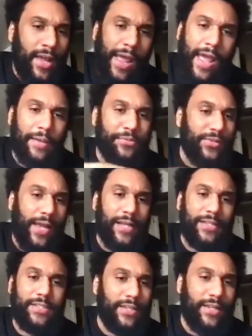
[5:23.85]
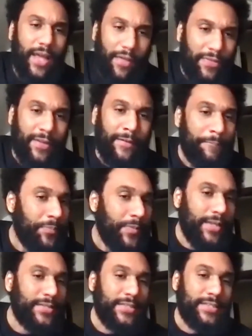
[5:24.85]
Abstraction, nothing.
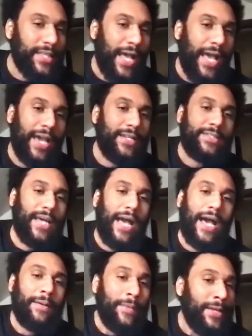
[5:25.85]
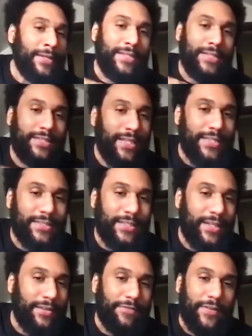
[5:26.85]
In society tied,
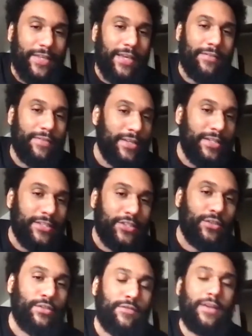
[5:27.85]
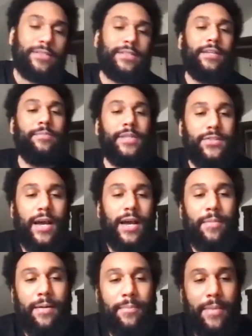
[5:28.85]
detested and forgiven in this universe, letting me try
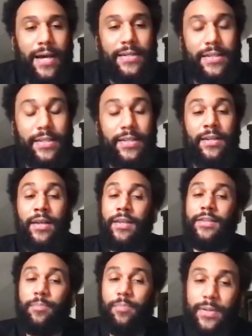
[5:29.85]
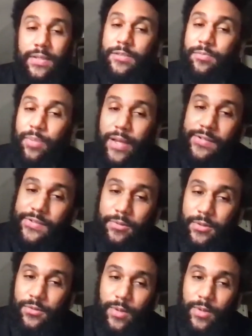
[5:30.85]
my mind again. The police pantry
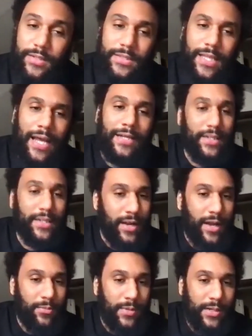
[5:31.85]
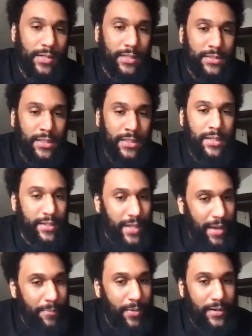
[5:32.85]
was well stocked, and there I was,
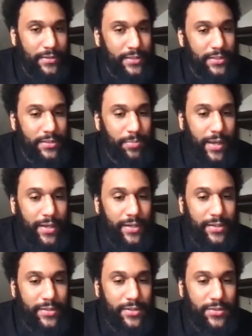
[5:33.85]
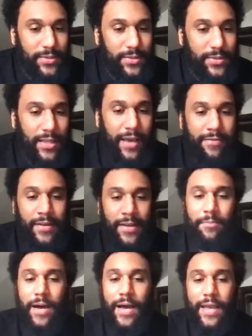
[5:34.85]
not participating in street life,
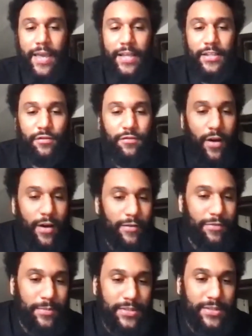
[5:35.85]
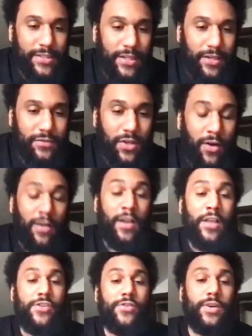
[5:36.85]
my hands far from the self-talk.
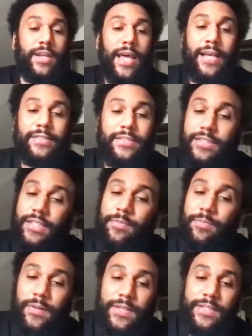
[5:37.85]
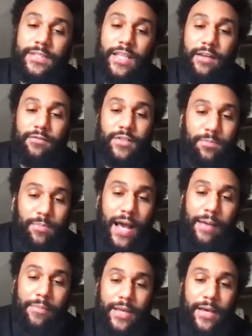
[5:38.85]
You could actually see police leverage
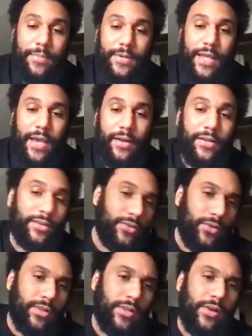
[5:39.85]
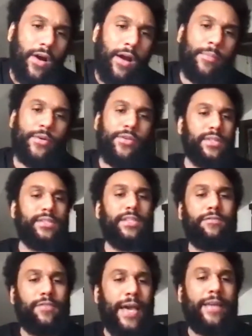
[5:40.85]
bobbing up and down in a nuclear harbor. You could see
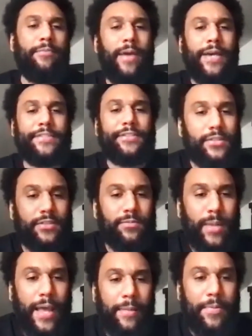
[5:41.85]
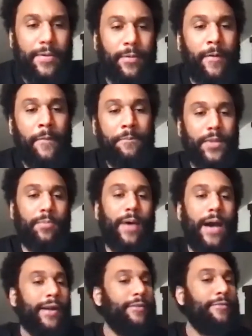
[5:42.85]
flattened massacres of black people. The
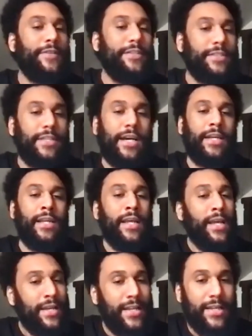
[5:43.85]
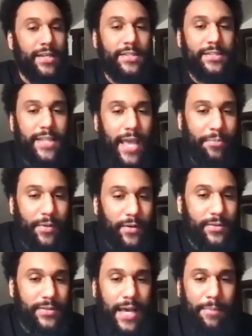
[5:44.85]
biographies done, neatly stamped
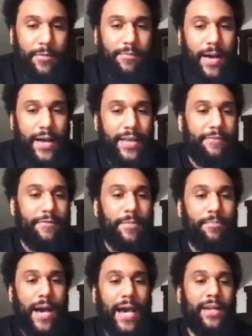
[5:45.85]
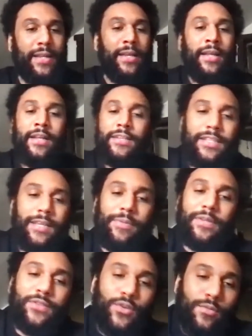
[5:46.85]
on top of my infant body,
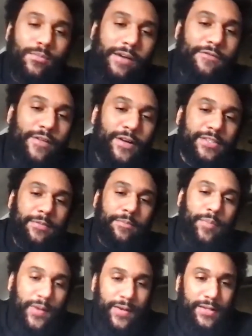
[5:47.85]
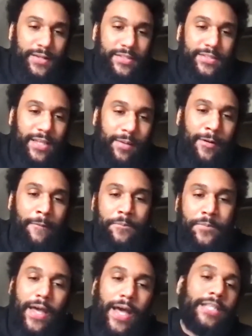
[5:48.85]
sleeping through my first imperialist summer,
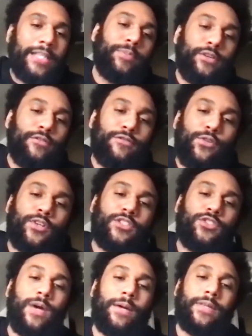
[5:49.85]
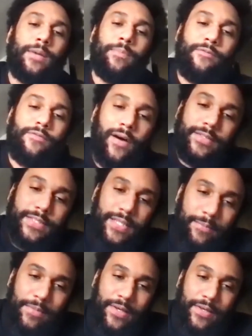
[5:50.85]
hospital floor swept up of all
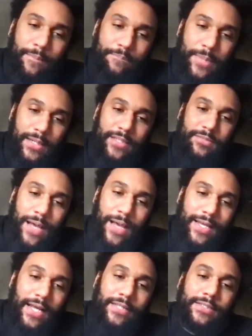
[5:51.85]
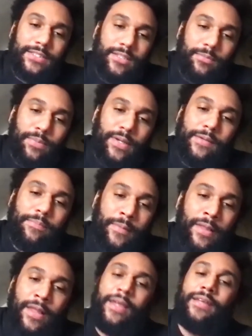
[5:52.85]
10 million bullets. My conscience in bullet
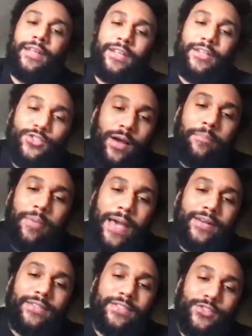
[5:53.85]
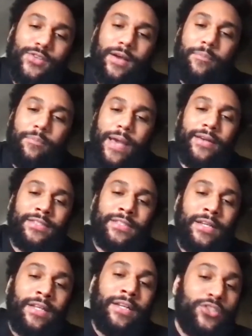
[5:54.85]
in drum patterns,
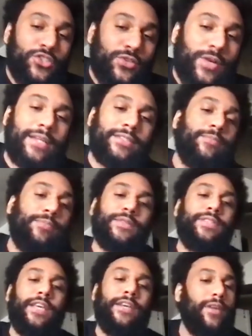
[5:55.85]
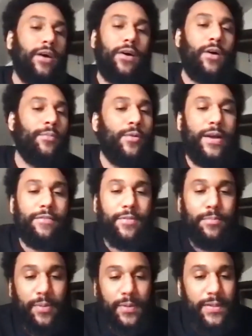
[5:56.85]
strangely perceived, no home away
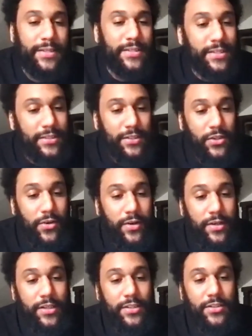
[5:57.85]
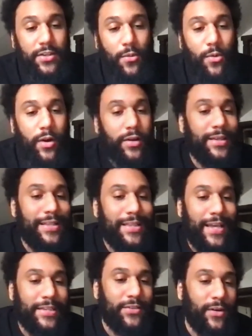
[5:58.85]
from police insecurities, no working
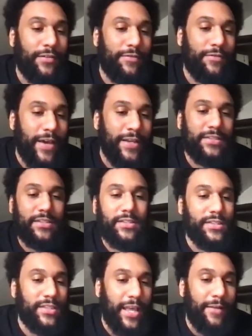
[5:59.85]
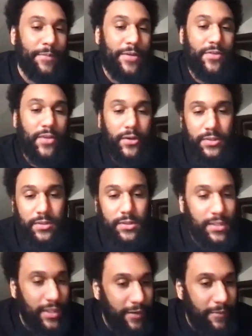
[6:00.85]
class artifacts, just the state mythos and his
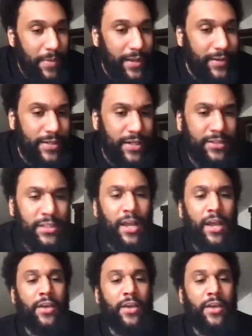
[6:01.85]
love balladeers.